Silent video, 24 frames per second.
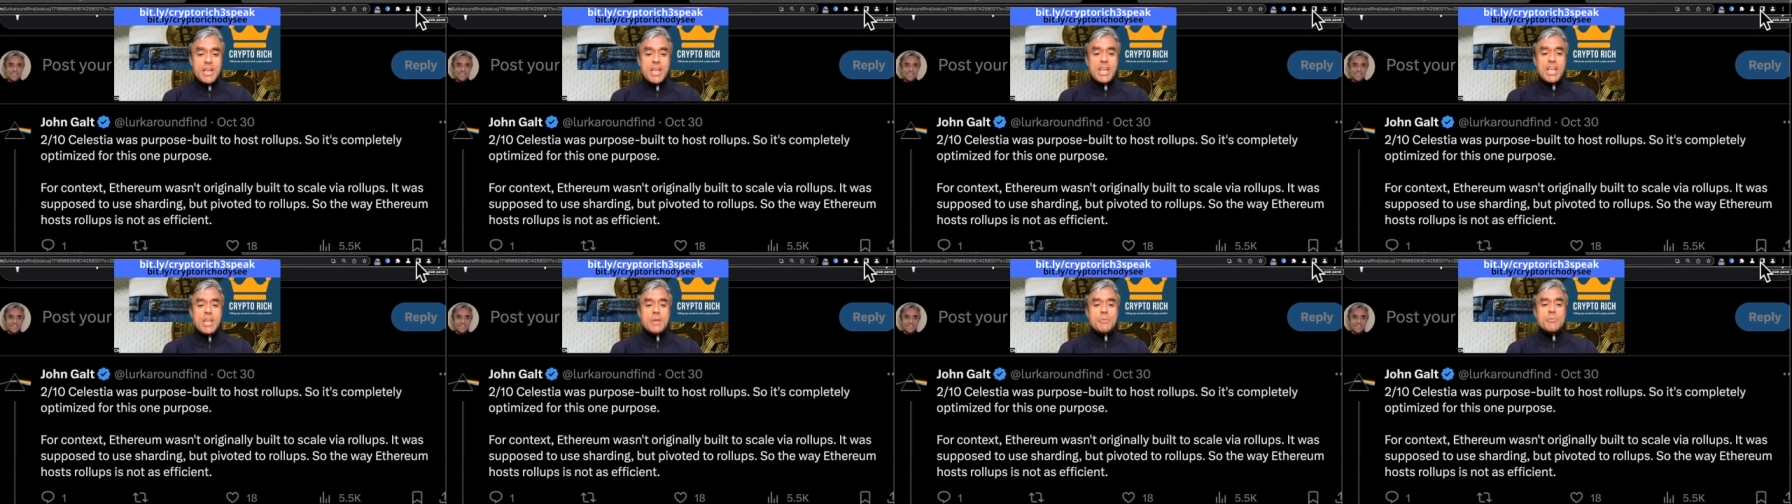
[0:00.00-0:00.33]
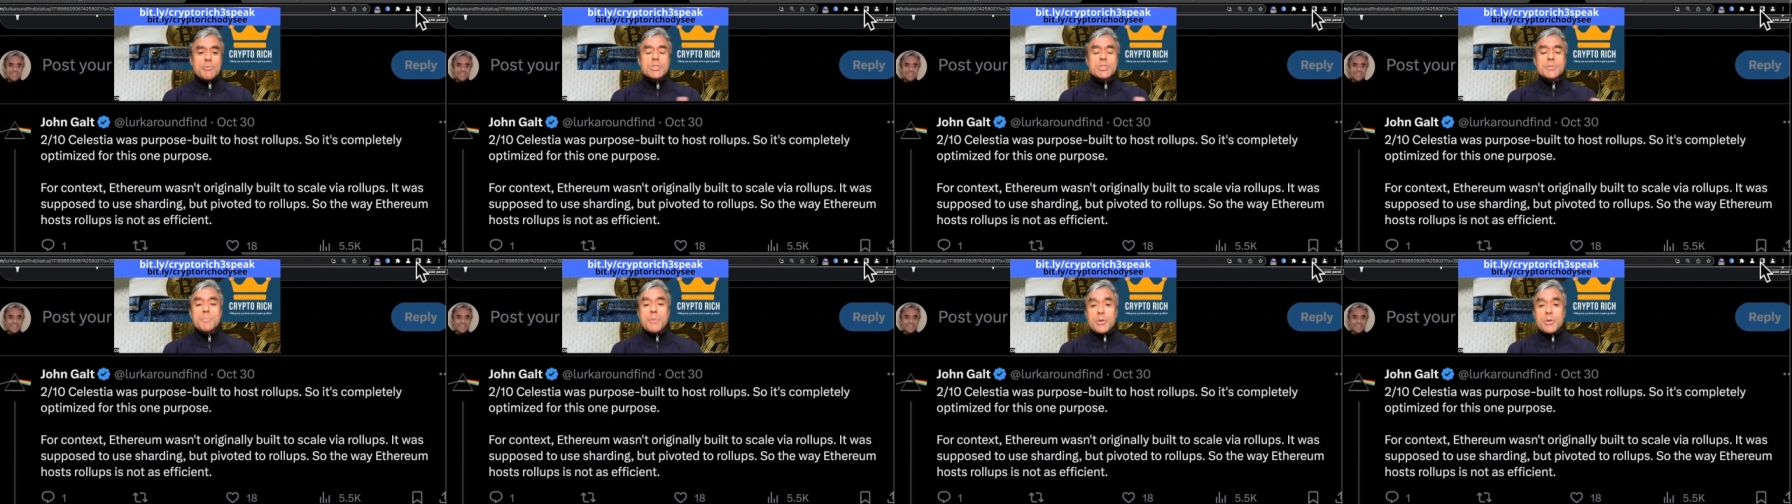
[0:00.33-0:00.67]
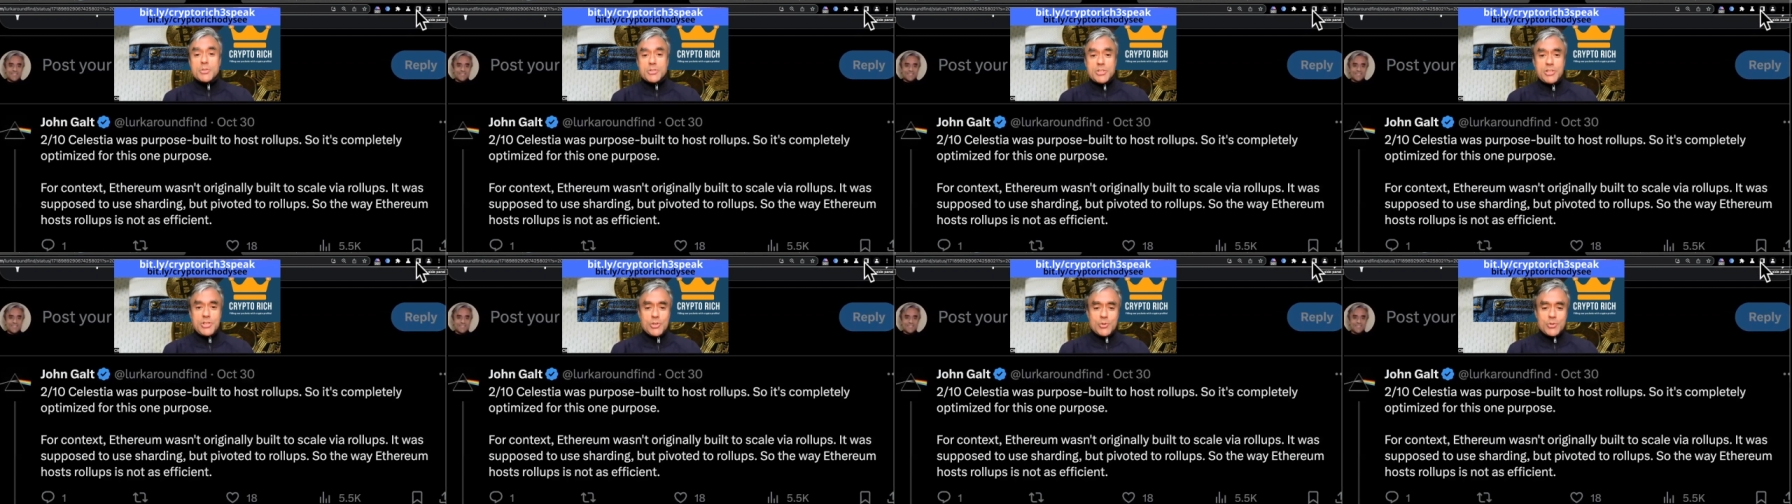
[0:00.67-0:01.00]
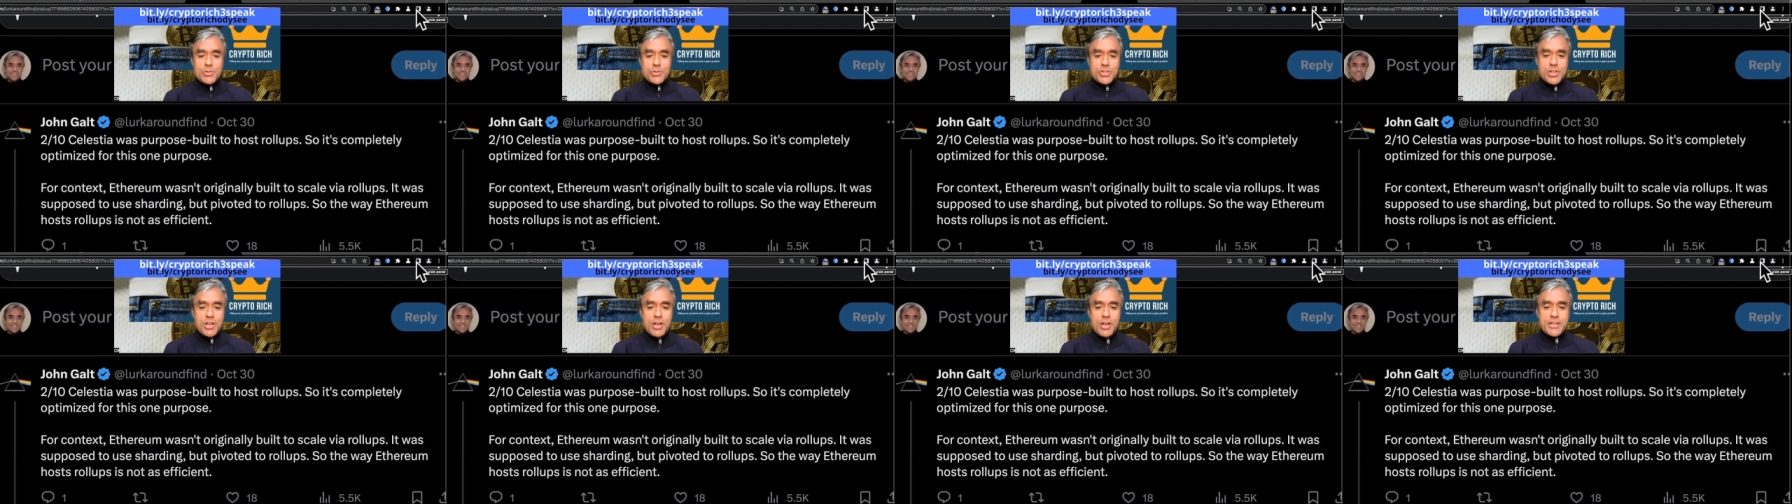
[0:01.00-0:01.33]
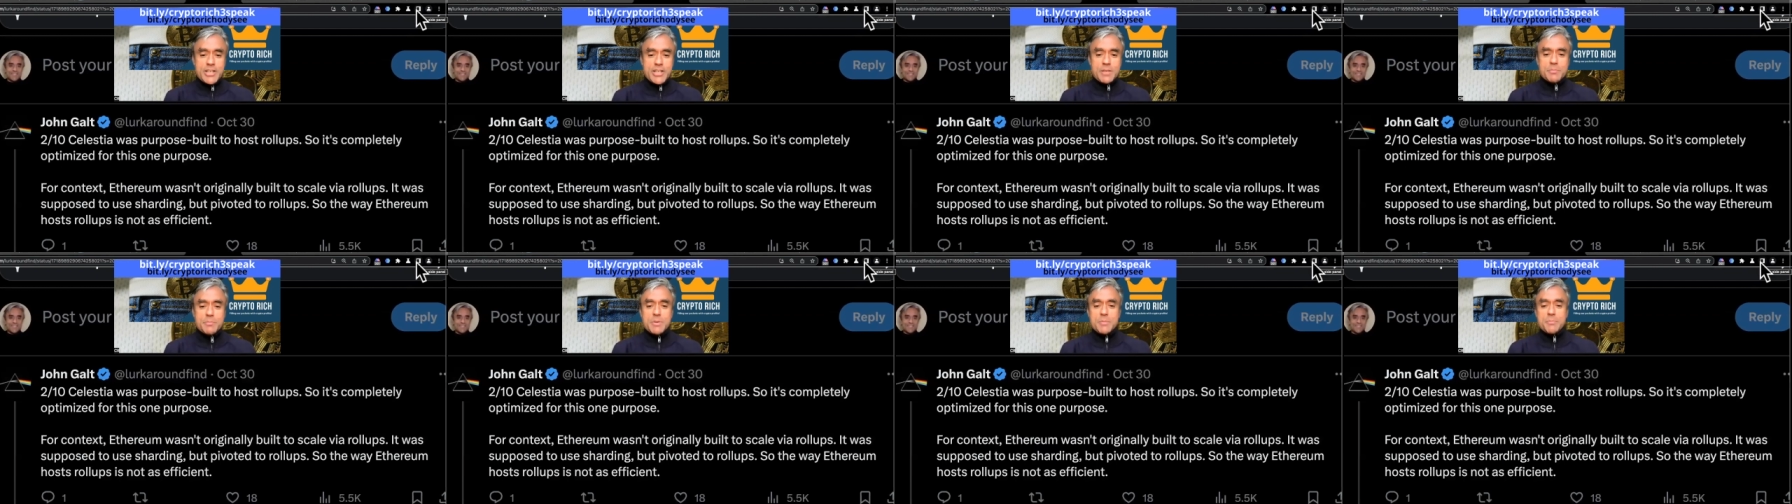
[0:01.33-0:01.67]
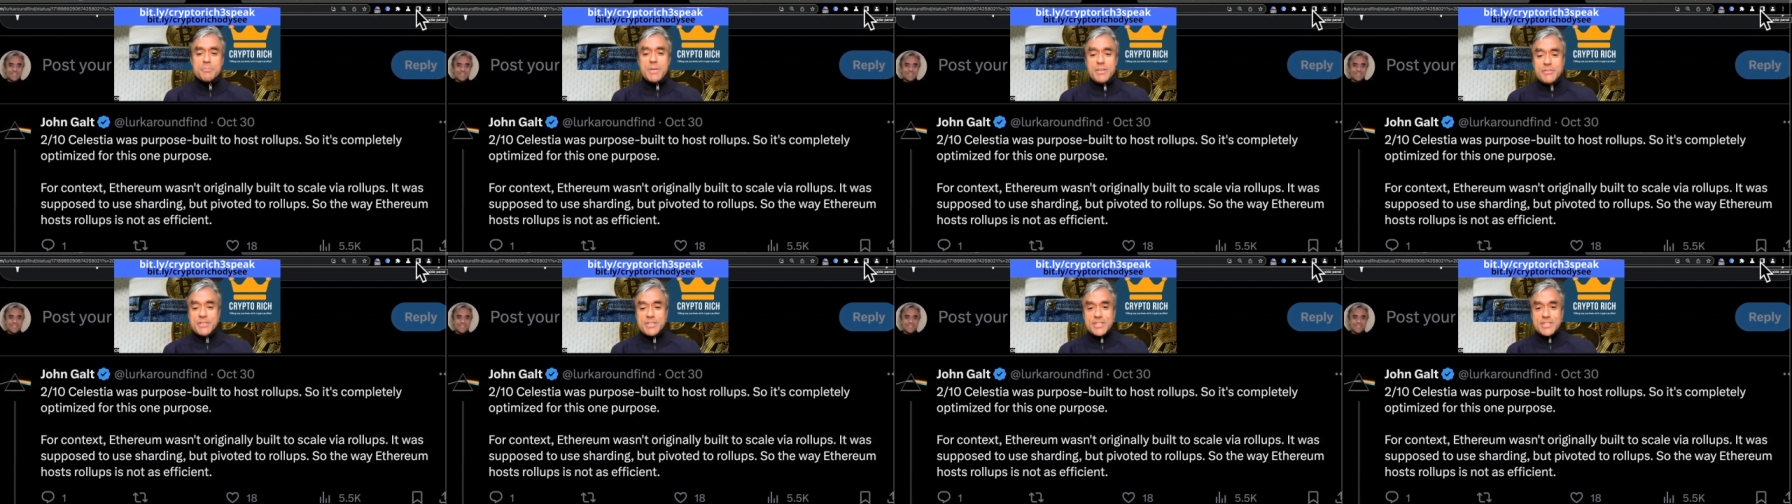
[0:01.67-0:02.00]
It was supposed to use sharding, but
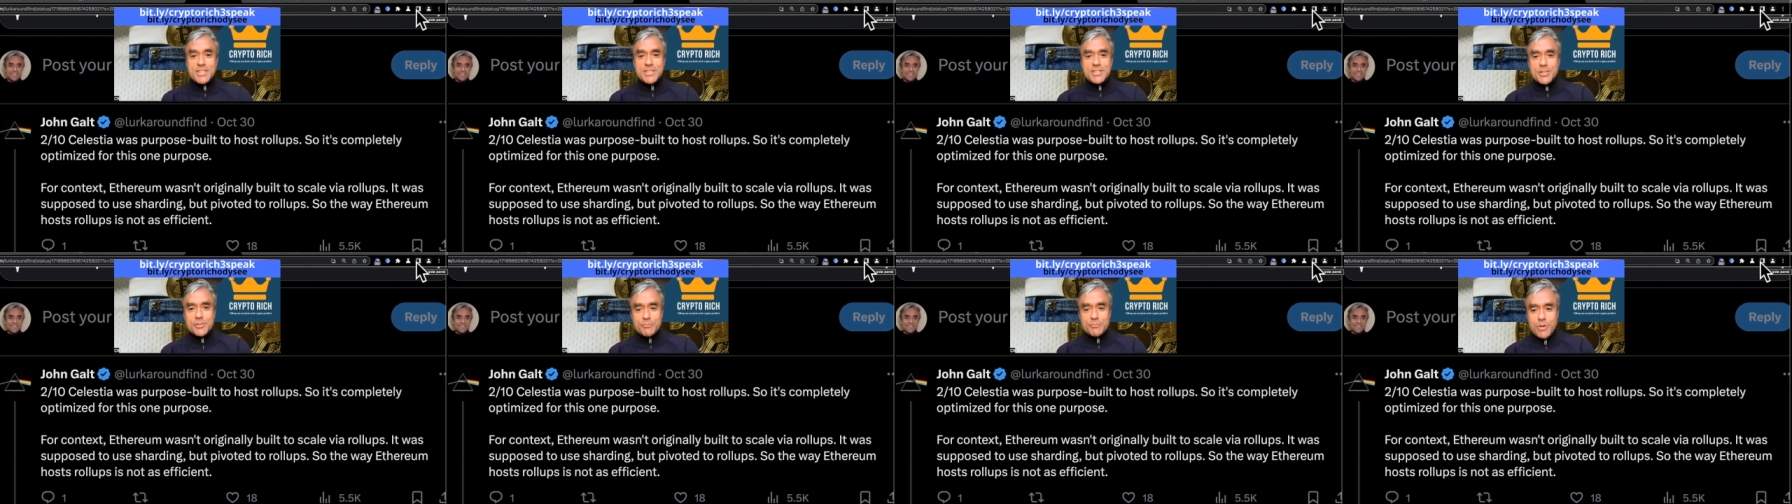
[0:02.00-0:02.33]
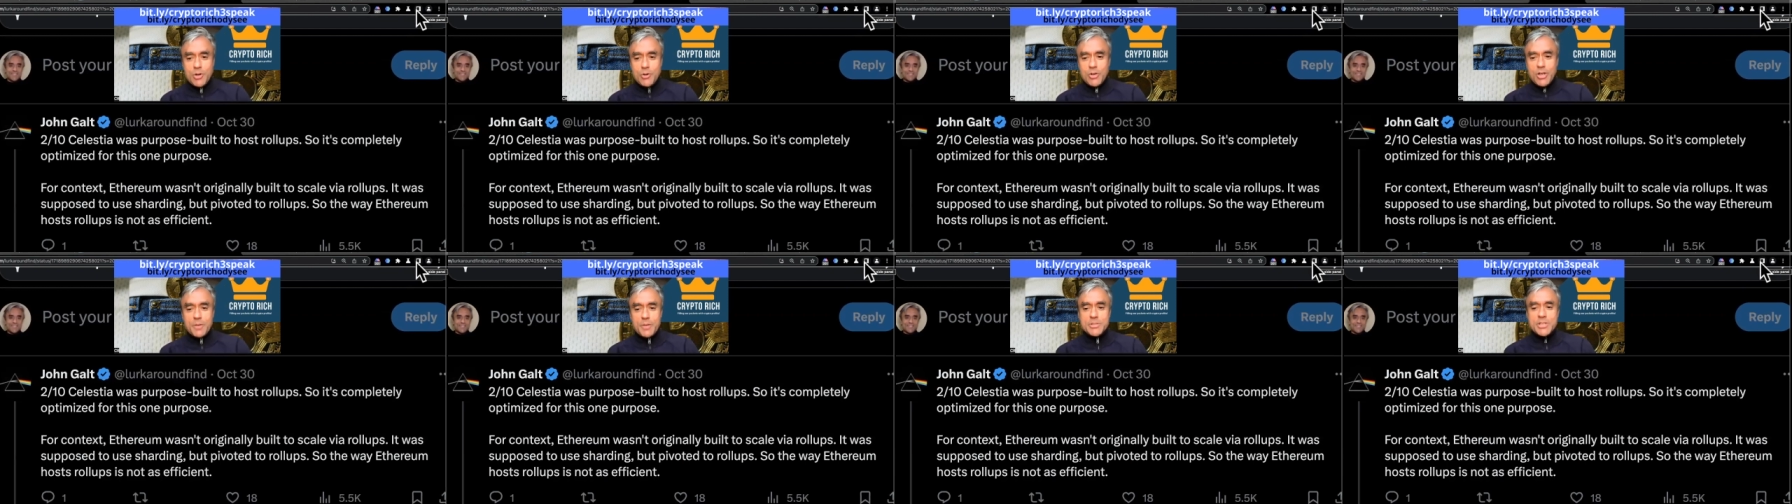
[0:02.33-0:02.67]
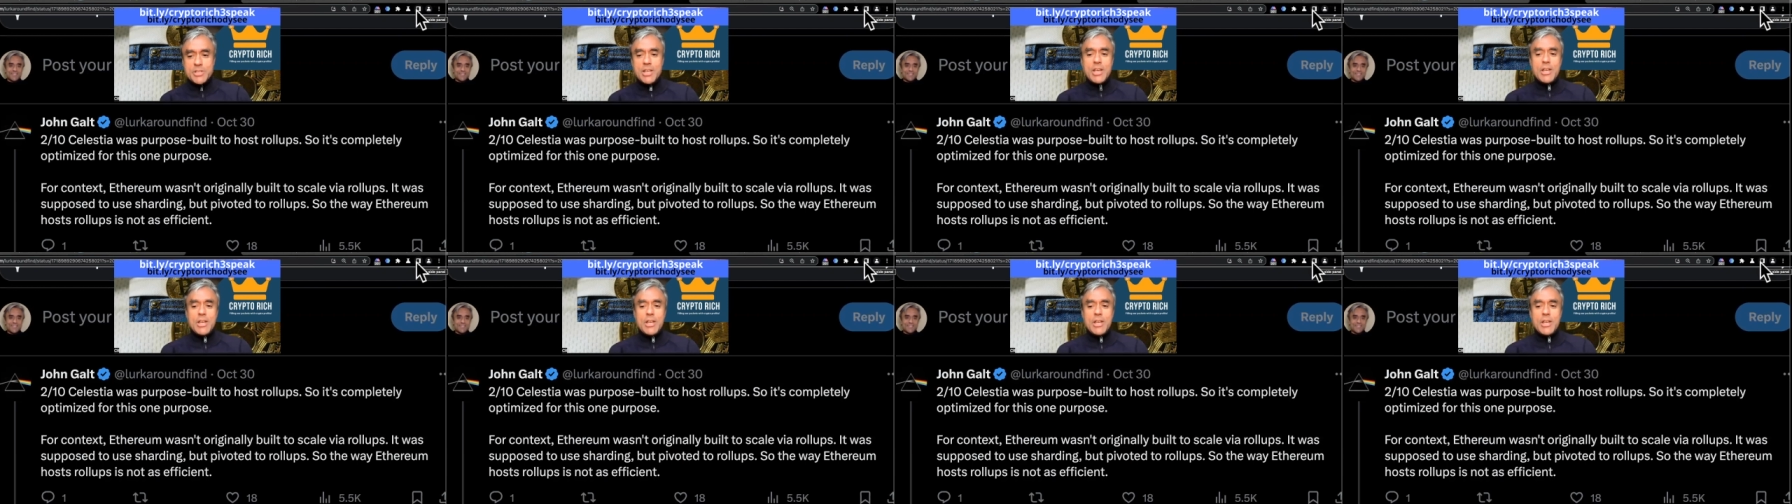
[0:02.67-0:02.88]
pivoted to rollups.